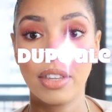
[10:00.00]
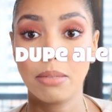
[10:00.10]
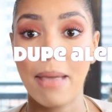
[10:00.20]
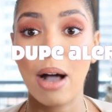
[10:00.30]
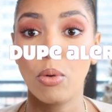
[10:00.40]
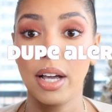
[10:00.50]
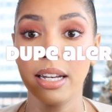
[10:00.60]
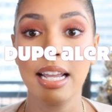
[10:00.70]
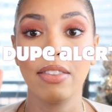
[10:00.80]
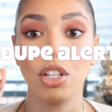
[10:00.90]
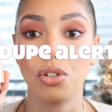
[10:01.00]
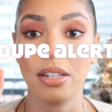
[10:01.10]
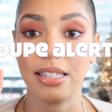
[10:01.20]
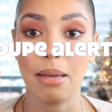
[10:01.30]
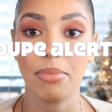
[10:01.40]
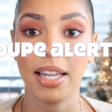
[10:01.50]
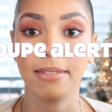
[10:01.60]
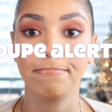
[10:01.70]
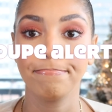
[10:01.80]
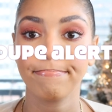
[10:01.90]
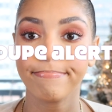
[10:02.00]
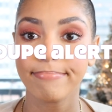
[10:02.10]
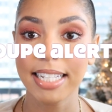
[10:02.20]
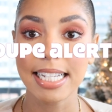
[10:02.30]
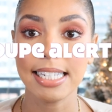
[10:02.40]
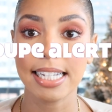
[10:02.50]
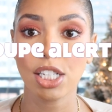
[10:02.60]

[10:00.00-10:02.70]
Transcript: this matte one, these are the same thing. $6,